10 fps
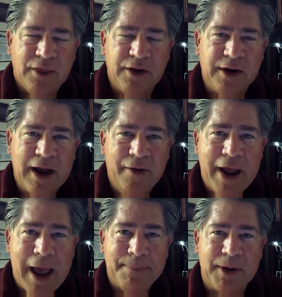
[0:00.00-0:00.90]
they're now
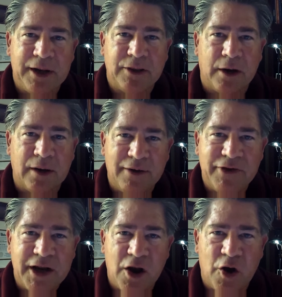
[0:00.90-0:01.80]
happy in their
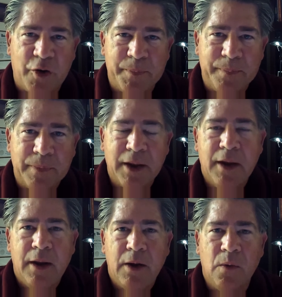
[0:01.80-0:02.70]
lovely home
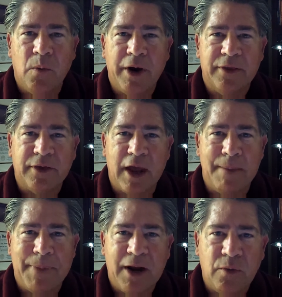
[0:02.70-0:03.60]
with
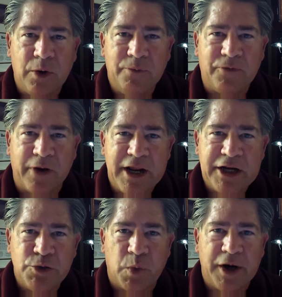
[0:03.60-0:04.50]
a bedroom for
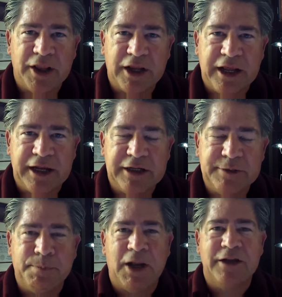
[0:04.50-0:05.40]
each one of the
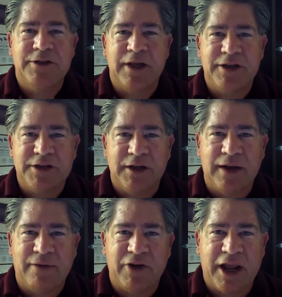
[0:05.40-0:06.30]
kids, plus they
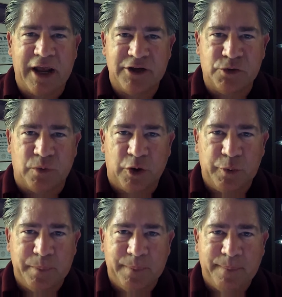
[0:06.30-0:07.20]
still have a guest
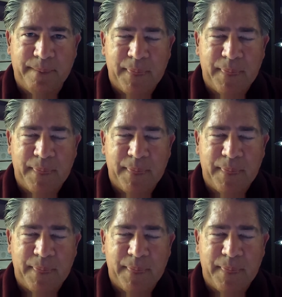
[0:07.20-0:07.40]
room.